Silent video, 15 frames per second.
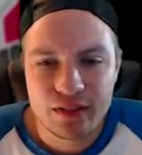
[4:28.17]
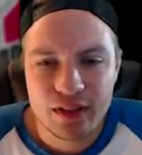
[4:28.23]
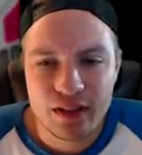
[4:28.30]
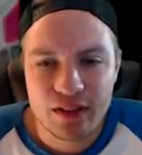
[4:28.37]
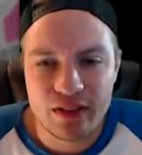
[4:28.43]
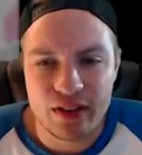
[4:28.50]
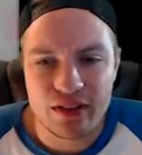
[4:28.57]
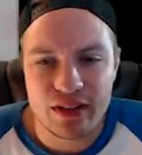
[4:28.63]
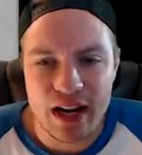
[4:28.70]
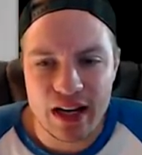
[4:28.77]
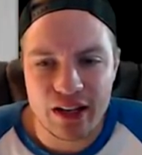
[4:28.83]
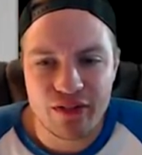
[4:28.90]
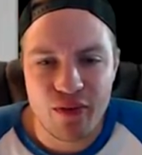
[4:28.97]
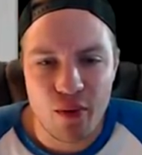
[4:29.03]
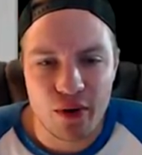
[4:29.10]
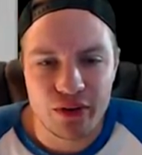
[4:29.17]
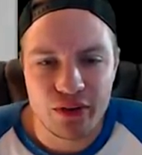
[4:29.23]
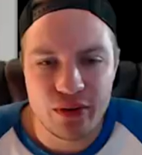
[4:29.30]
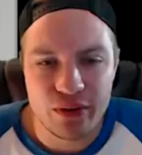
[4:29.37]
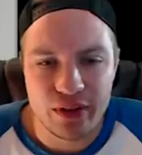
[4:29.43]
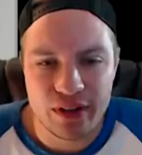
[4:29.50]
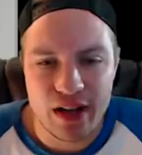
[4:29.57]
Cincinnati's four and
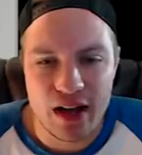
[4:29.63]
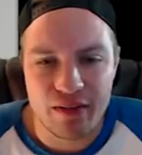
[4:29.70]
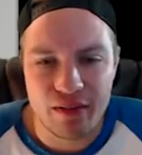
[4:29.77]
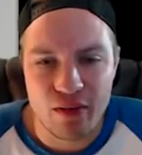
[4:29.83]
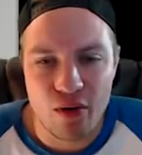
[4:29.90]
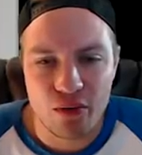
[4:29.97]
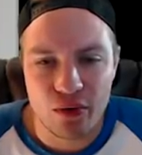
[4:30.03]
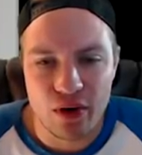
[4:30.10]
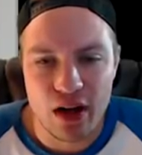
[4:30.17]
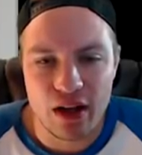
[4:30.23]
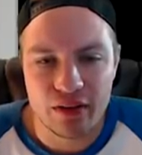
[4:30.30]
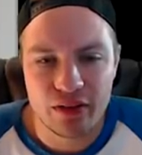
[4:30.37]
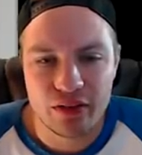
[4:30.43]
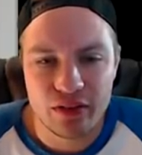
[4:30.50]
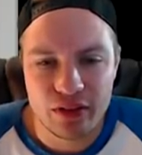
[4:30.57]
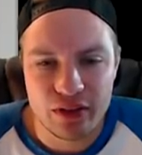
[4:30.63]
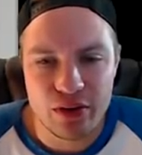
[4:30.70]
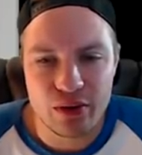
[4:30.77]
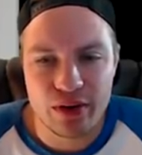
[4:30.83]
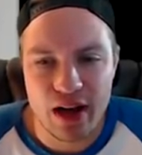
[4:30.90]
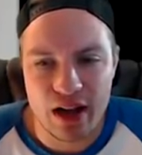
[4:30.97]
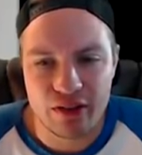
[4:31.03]
two in the comp overalls.
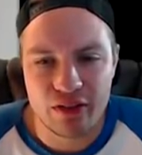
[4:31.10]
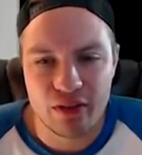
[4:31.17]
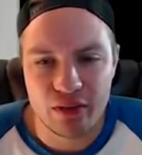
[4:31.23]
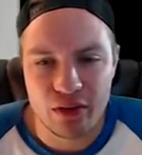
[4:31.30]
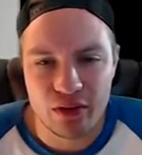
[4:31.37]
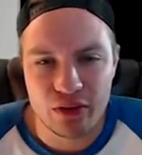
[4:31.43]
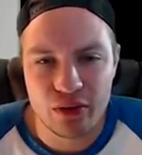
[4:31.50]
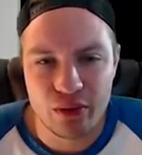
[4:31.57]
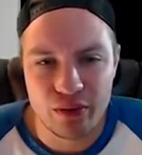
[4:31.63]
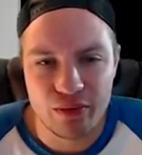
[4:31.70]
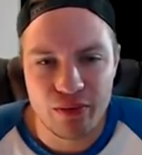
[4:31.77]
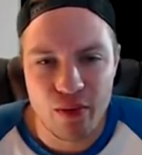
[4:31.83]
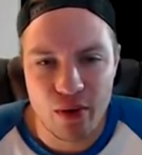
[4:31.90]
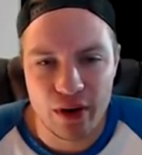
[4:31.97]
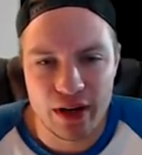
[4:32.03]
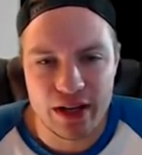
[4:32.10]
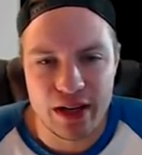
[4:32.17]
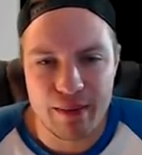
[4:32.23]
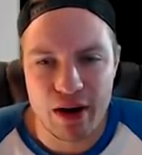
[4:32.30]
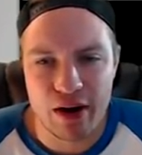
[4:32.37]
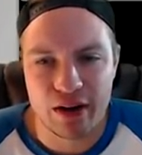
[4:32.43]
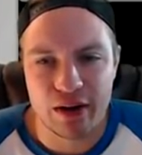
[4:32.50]
UConn's two and four in the
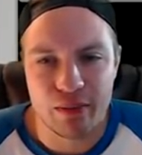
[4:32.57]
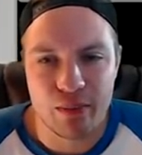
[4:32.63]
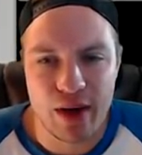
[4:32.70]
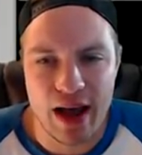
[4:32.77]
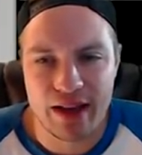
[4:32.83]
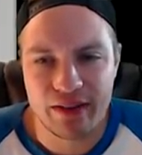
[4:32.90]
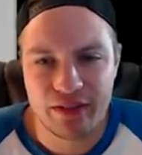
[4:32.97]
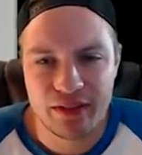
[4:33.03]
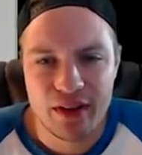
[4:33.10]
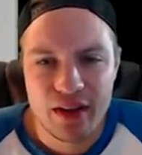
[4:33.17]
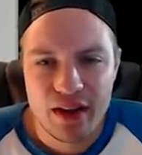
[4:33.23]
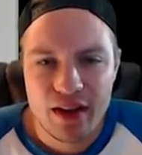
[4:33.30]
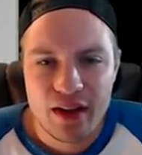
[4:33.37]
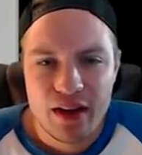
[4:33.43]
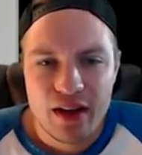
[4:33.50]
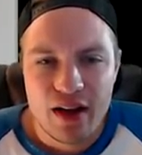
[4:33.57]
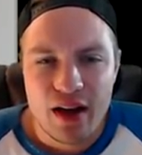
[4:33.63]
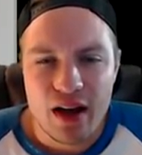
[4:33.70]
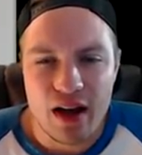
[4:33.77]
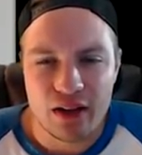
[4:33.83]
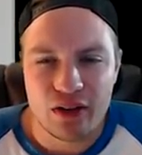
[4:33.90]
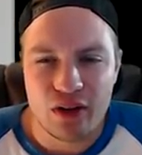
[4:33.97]
American West.
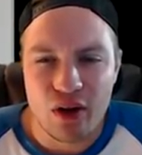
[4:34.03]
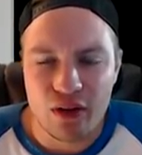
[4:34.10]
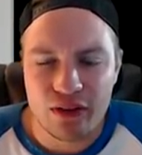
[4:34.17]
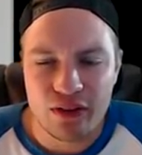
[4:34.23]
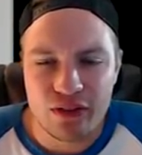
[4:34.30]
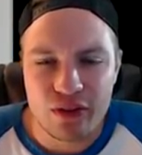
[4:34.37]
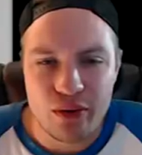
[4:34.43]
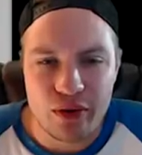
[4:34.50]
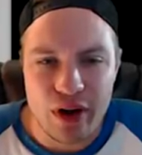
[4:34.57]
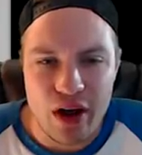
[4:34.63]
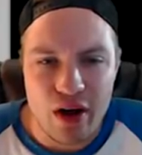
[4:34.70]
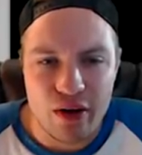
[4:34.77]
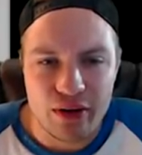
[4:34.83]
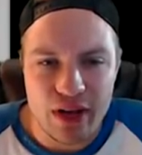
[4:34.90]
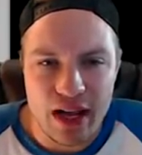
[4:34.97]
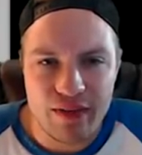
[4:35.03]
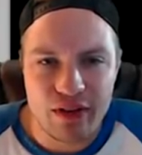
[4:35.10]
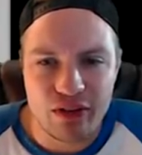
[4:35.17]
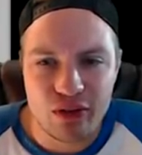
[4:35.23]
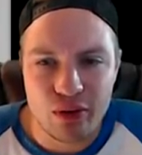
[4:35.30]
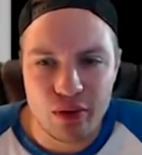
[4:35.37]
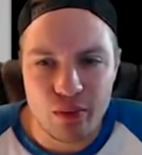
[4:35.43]
Uh, Tulsa's two and zero. Oh. Navy's
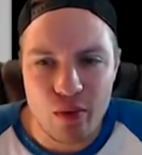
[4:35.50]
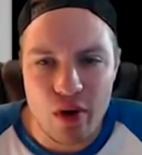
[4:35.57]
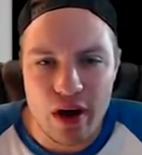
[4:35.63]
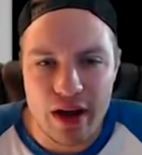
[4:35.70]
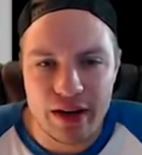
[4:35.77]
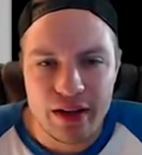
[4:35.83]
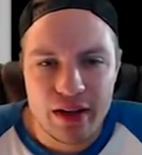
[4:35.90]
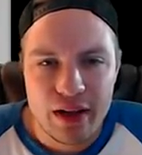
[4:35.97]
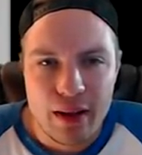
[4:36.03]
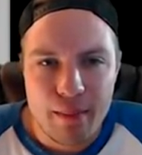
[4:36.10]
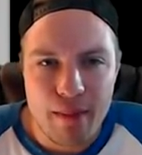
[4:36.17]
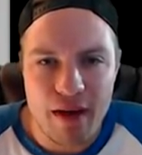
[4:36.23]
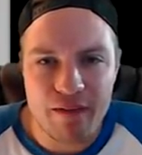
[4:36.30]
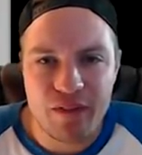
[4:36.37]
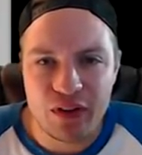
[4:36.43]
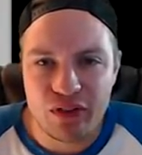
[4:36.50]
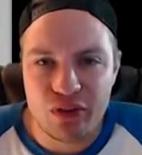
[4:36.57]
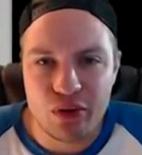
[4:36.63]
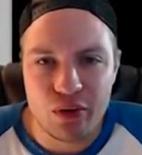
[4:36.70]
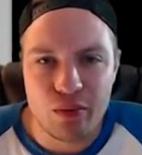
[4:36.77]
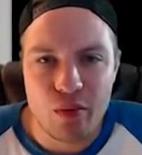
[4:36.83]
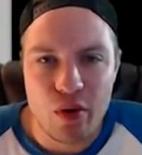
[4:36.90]
two and one. Memphis
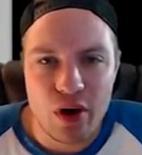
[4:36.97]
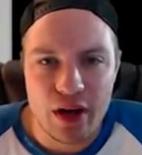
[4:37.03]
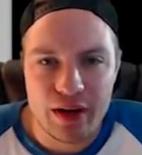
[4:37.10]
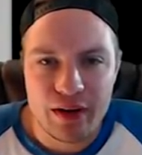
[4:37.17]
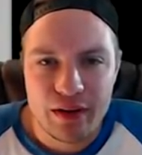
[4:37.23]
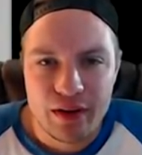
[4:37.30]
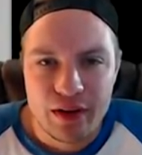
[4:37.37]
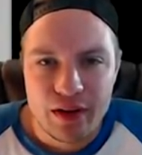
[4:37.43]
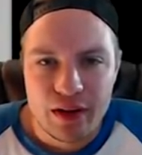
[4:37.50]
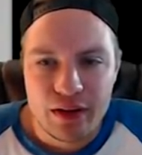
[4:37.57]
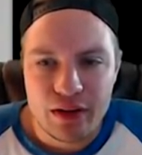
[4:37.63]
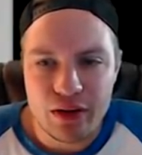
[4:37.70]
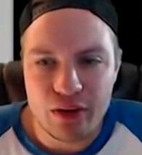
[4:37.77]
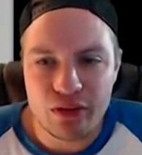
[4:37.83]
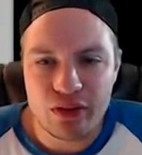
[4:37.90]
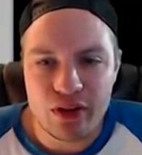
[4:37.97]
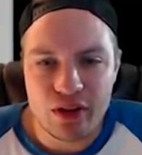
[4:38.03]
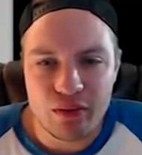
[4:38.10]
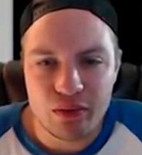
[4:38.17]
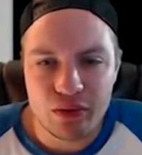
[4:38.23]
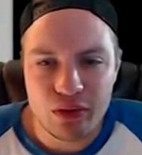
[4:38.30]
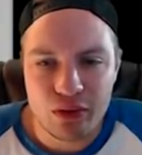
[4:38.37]
two and one.
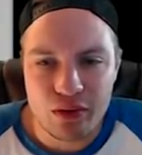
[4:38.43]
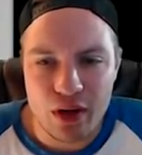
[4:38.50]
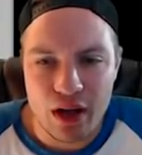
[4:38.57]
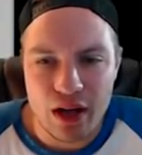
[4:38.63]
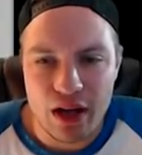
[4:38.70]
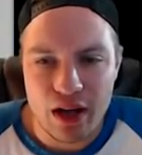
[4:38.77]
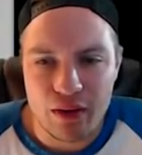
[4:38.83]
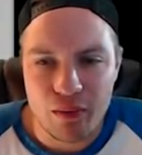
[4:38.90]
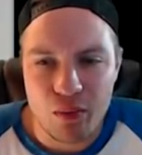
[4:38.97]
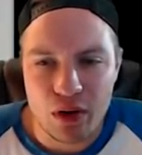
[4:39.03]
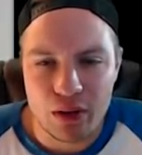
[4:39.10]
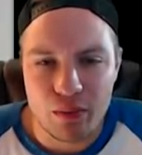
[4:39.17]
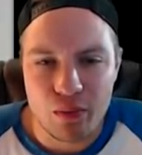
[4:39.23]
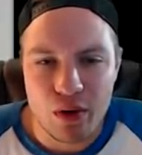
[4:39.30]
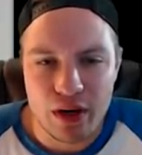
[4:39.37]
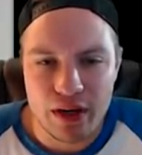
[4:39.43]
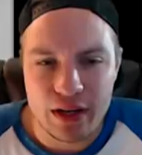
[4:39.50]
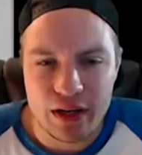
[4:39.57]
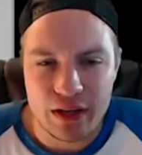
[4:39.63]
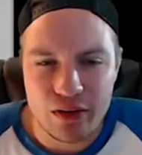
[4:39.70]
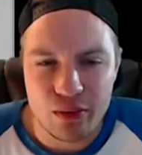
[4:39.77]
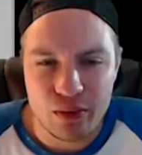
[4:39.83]
Houston uh, one and one.
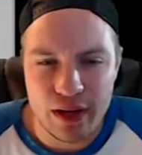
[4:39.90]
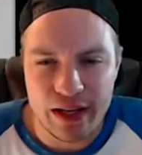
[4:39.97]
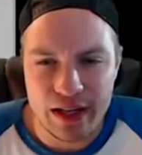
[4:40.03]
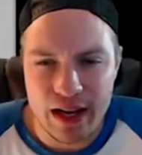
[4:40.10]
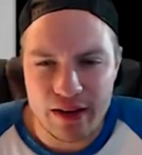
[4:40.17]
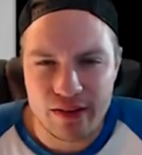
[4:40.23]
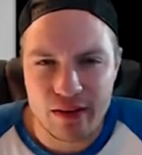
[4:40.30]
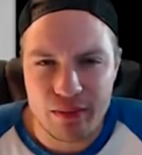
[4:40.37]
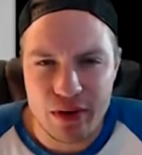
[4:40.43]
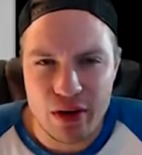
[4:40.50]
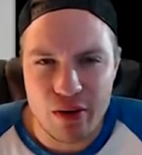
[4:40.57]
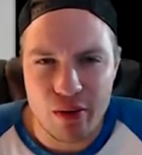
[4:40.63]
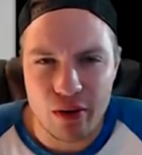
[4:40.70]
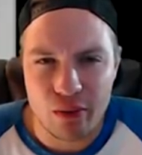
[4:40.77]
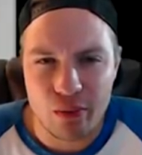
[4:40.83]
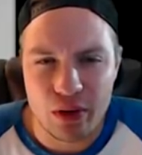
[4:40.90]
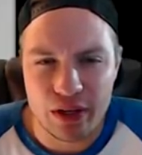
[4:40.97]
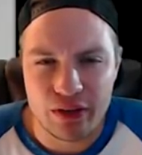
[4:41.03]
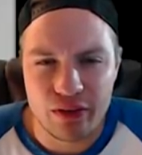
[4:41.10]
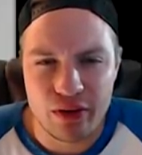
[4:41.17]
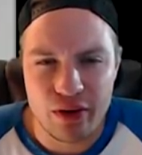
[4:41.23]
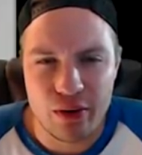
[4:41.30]
And Tulane and SMU are one
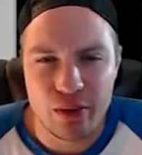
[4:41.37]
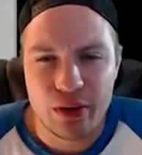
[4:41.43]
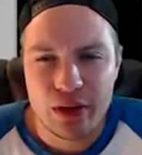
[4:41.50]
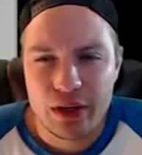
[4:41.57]
and two.